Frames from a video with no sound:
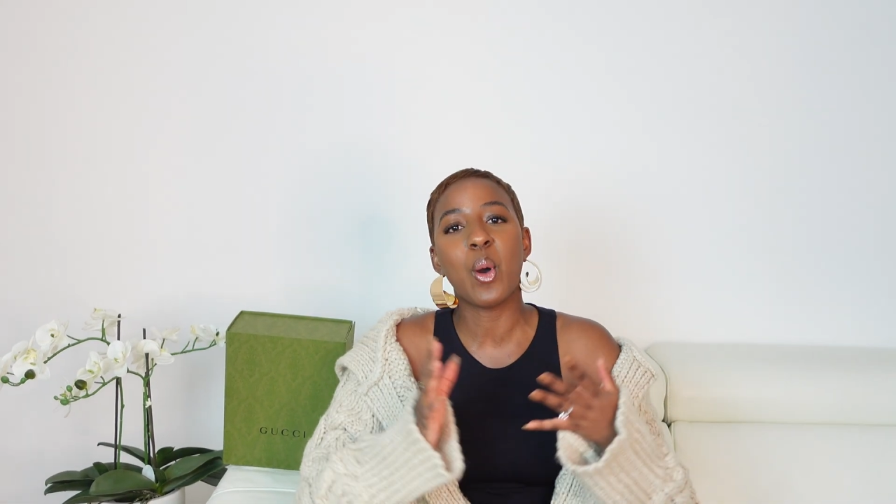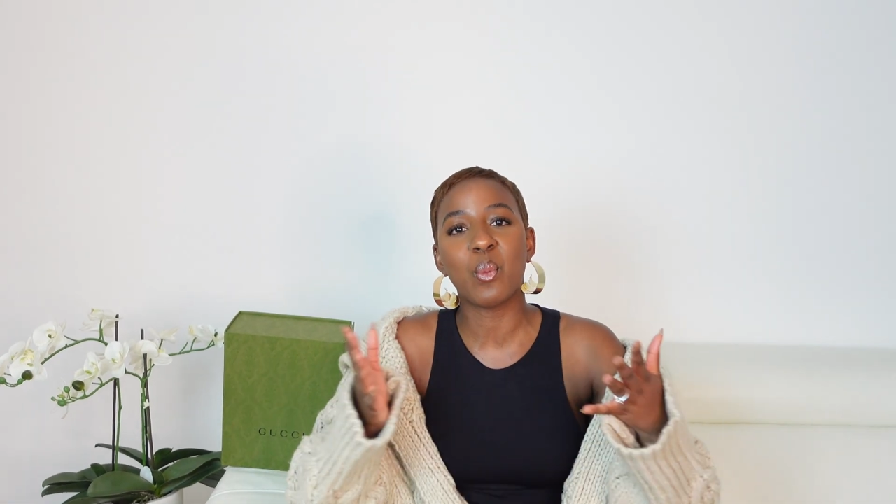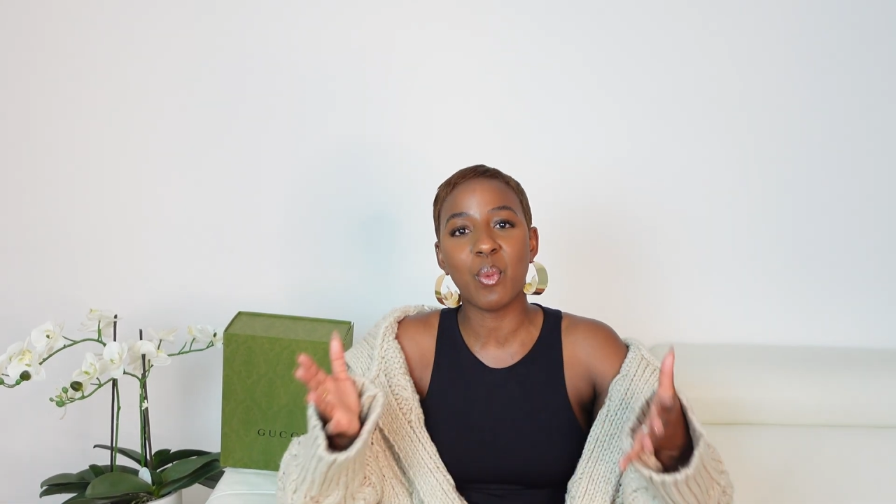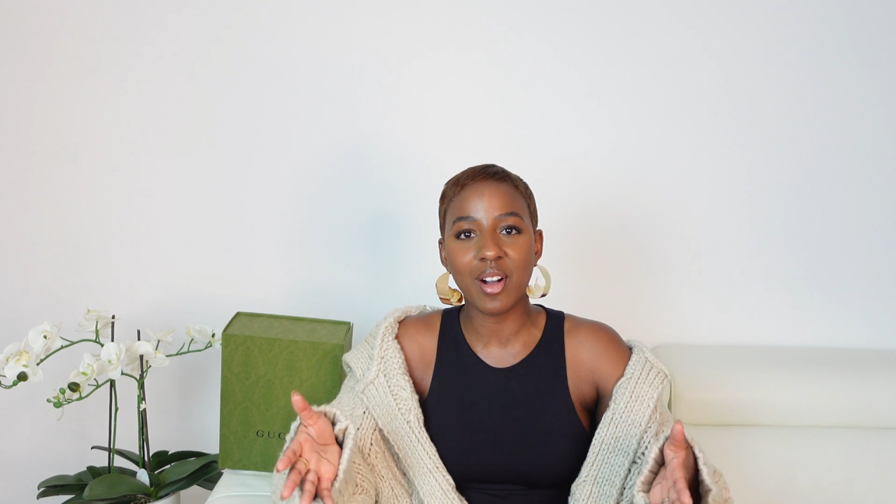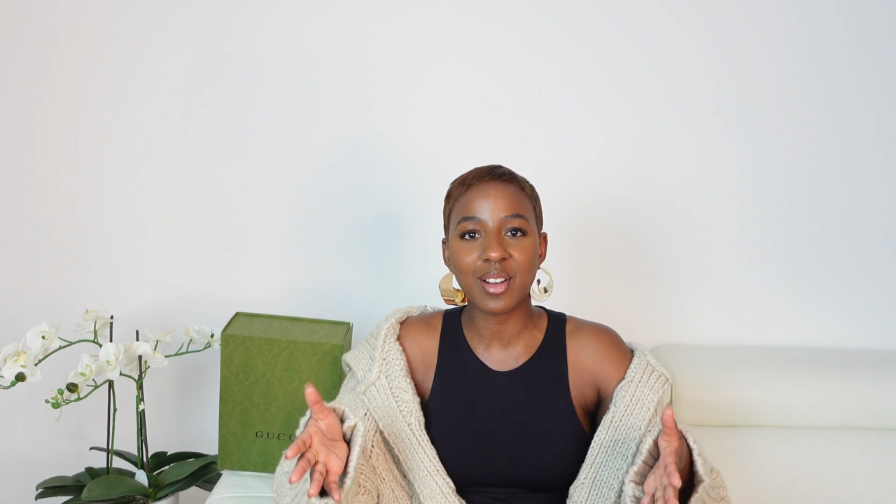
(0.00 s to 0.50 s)

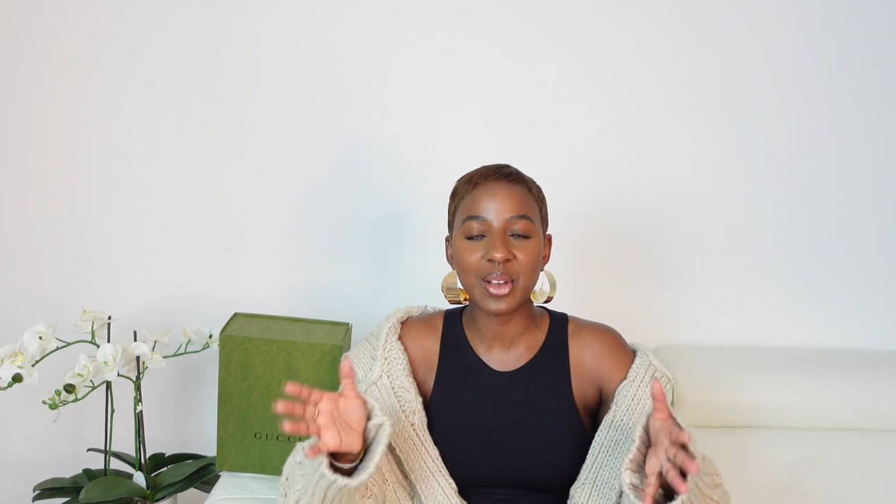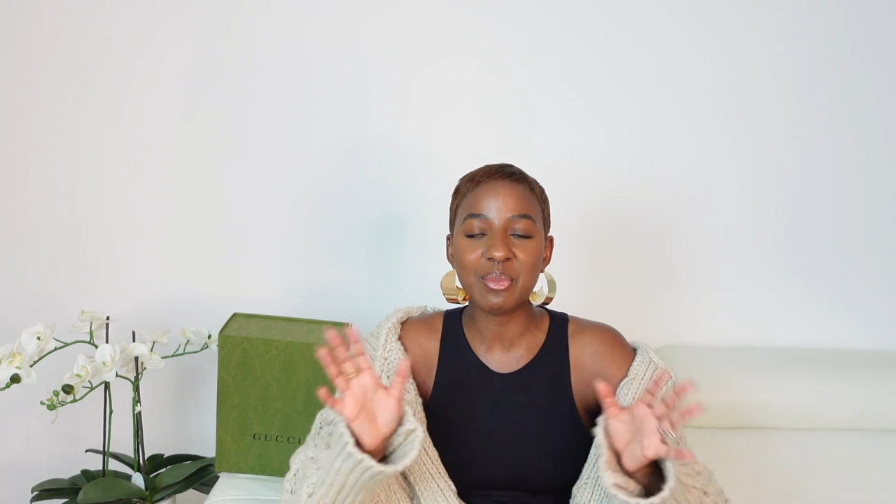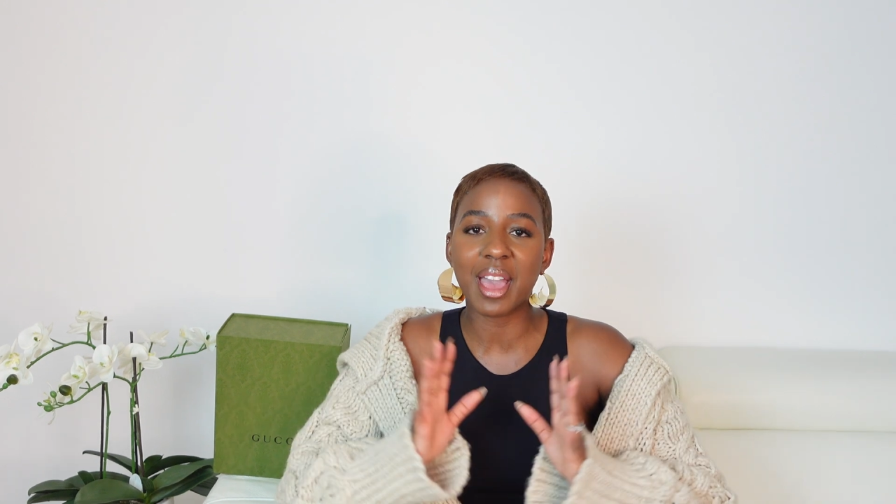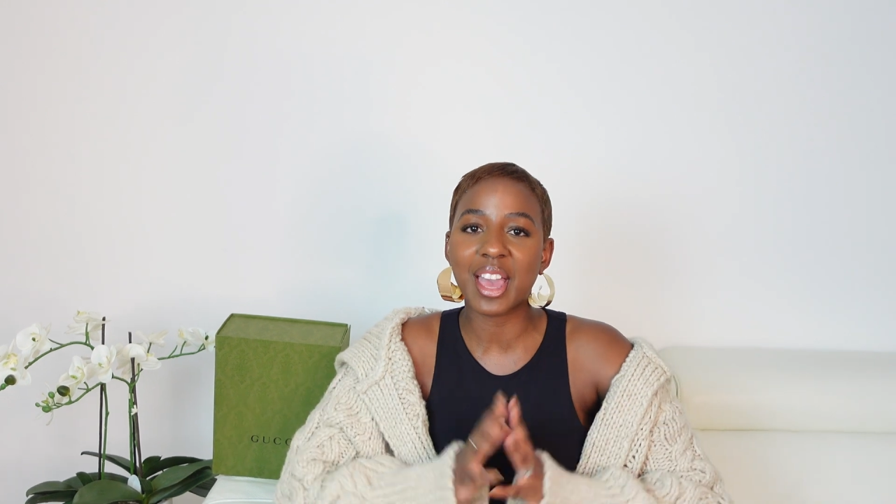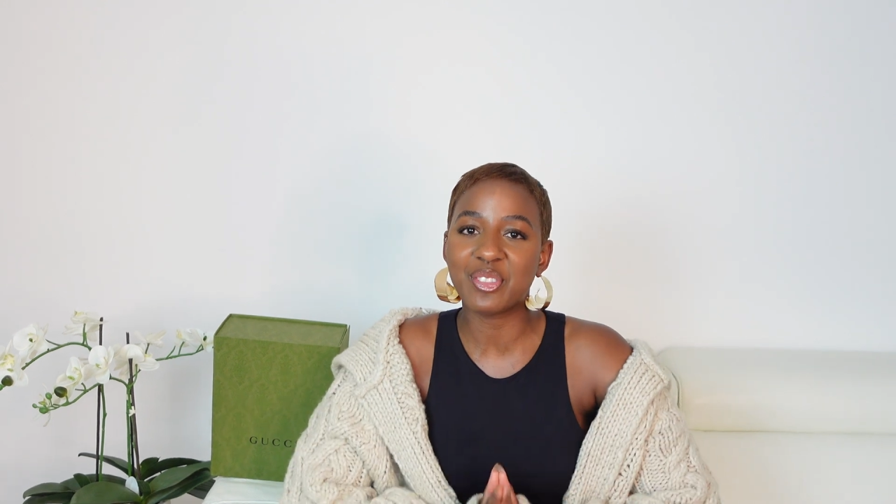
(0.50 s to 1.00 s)
or
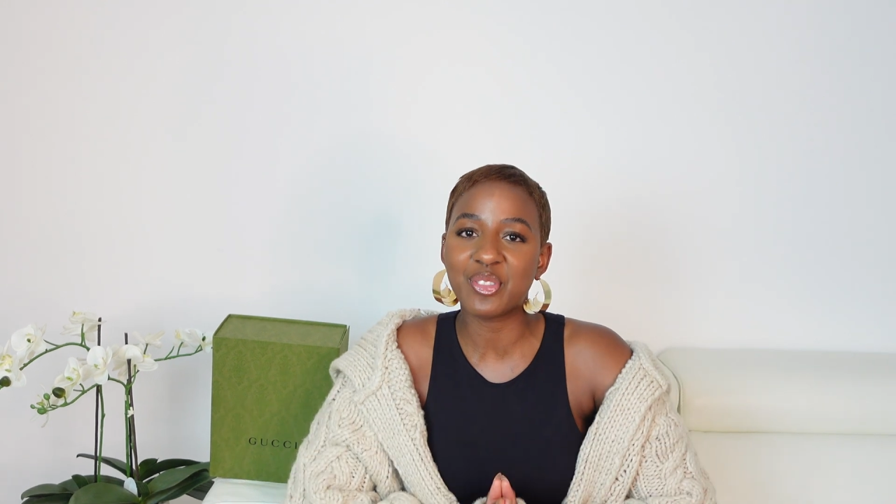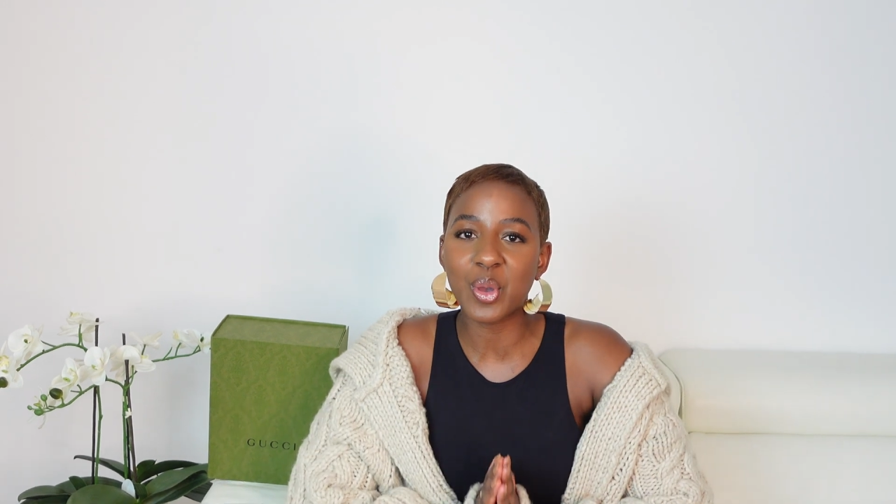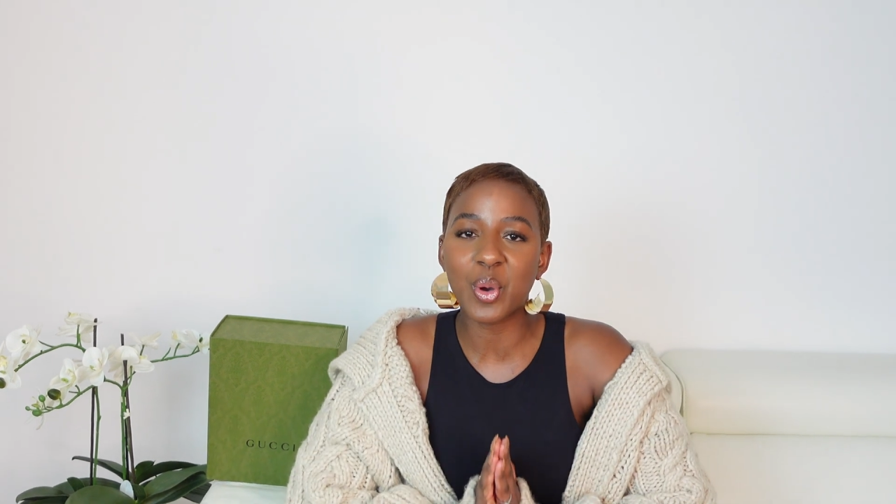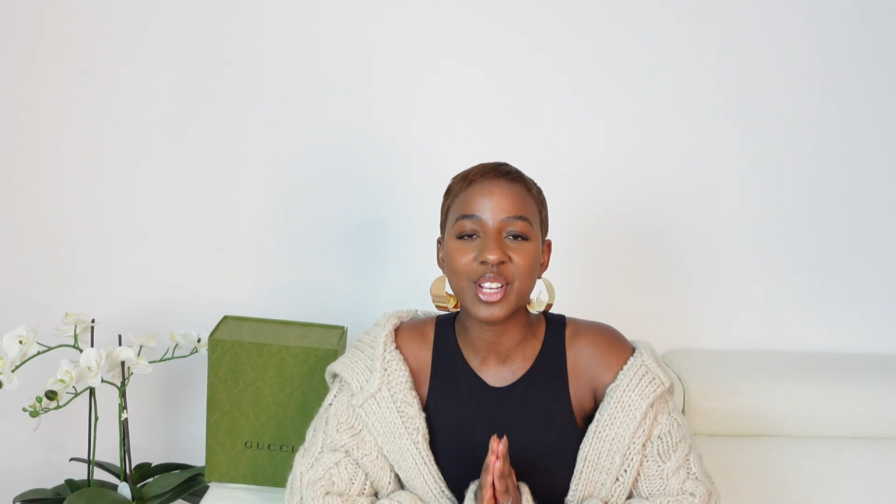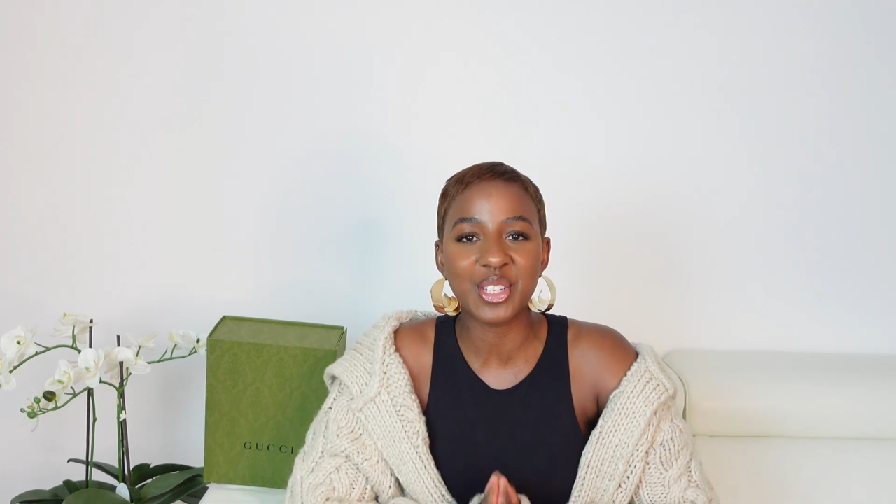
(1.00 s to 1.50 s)
welcome if
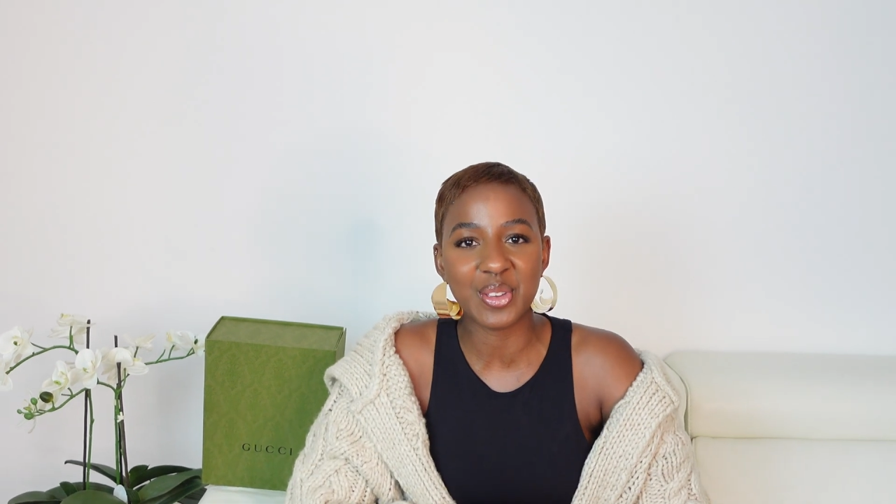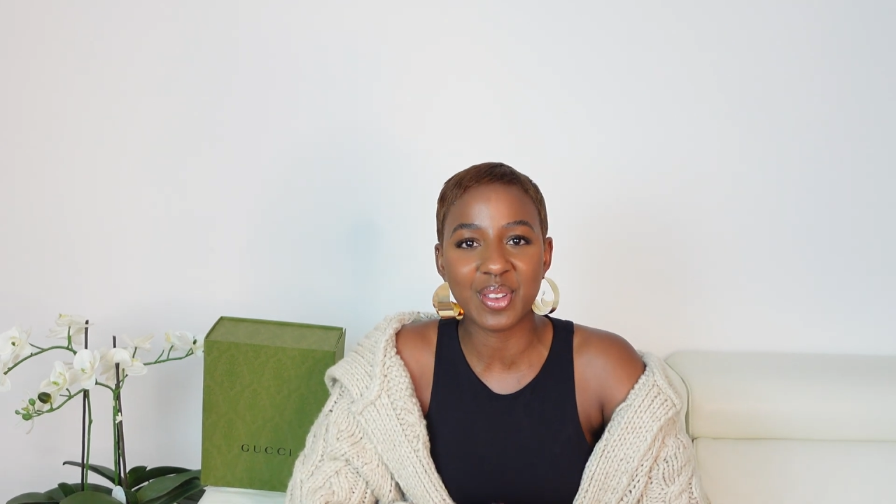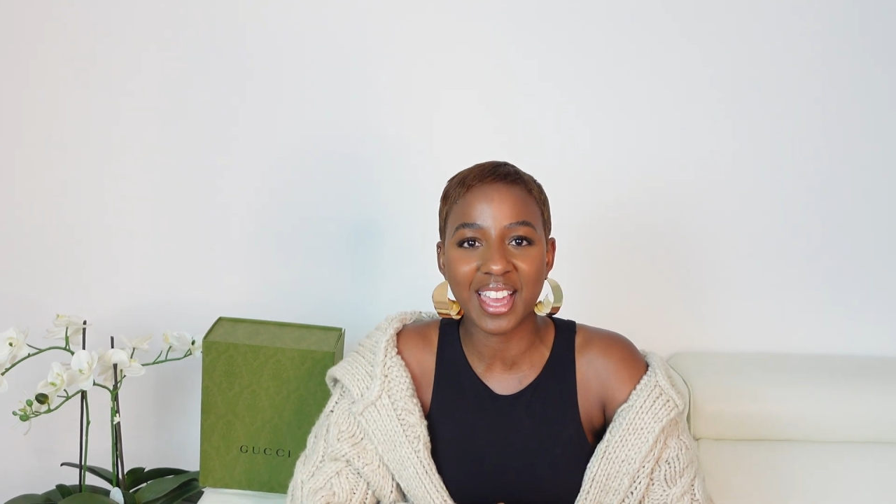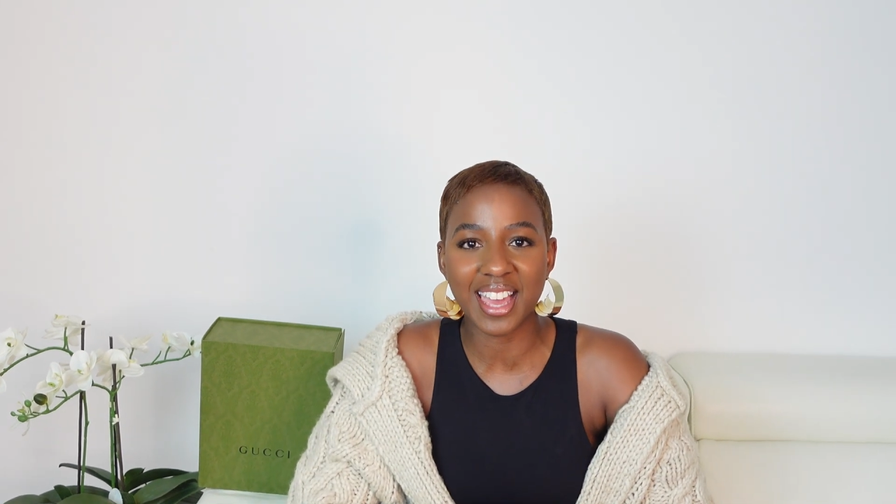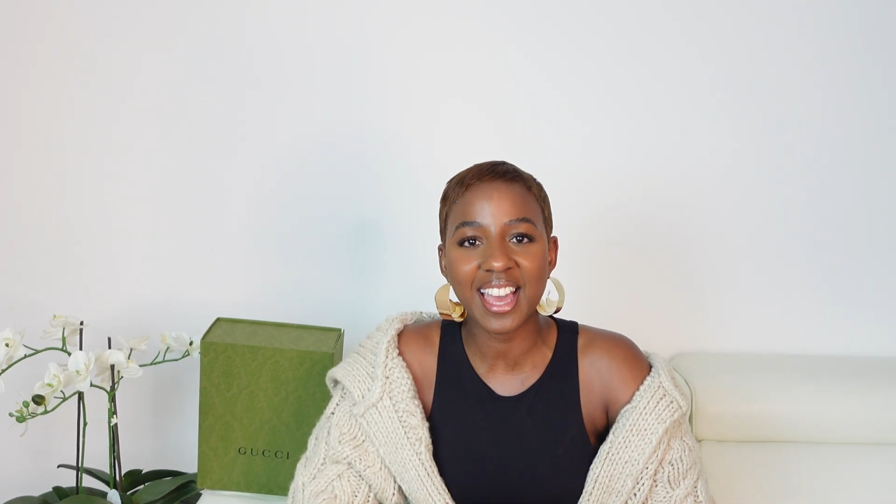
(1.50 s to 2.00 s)
you're
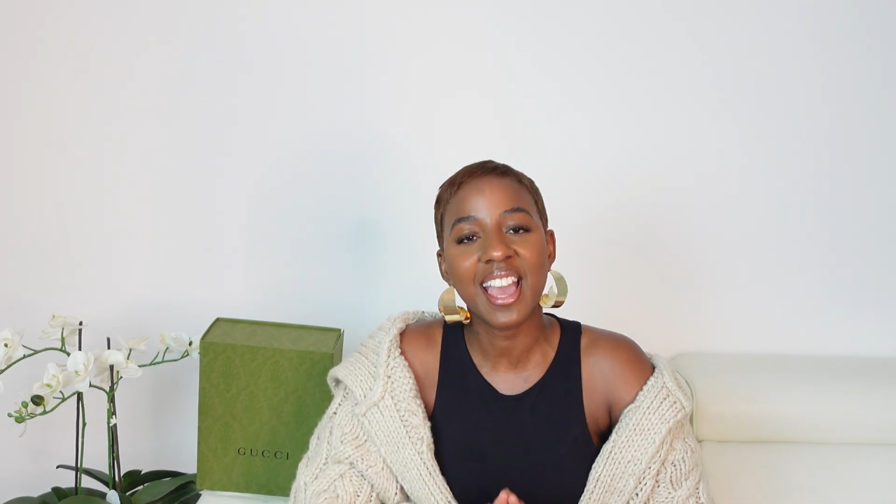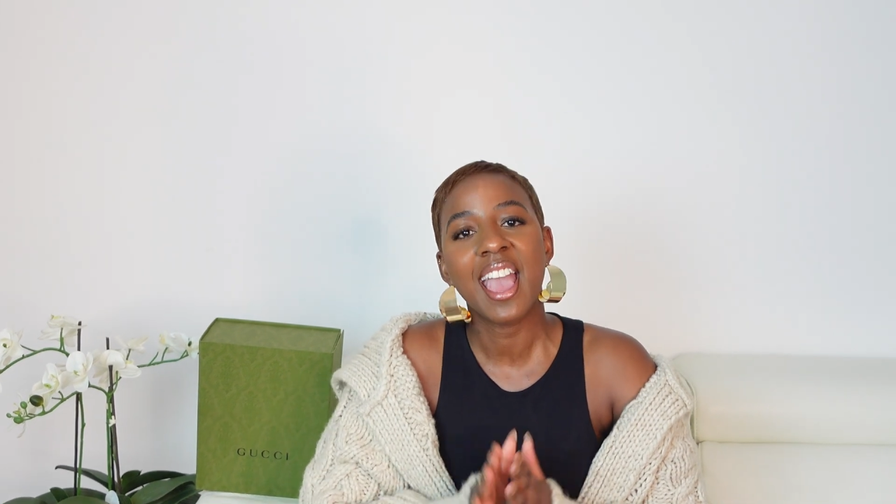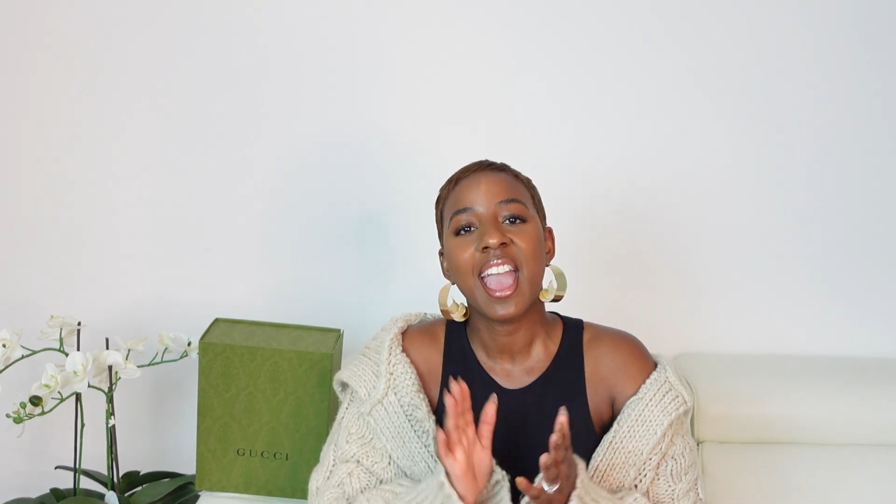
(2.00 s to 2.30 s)
new here.